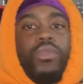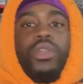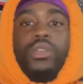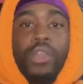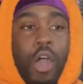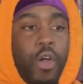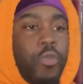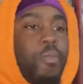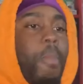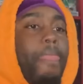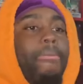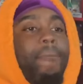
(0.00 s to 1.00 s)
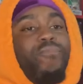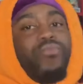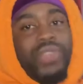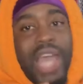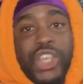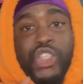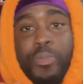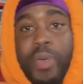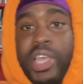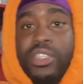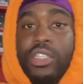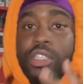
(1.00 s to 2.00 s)
Yo, that
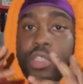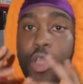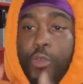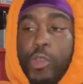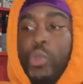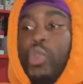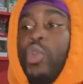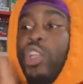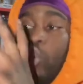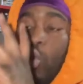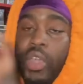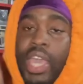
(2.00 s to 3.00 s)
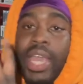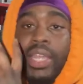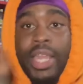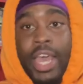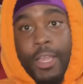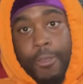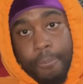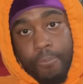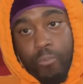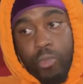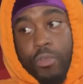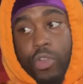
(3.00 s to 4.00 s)
space is the difference between you getting that
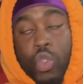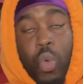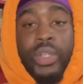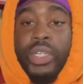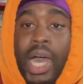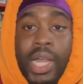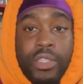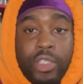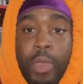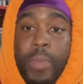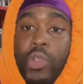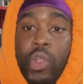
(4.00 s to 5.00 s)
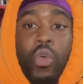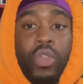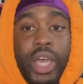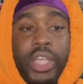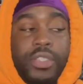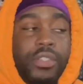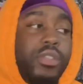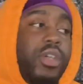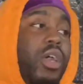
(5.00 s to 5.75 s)
for $20, maybe a little less,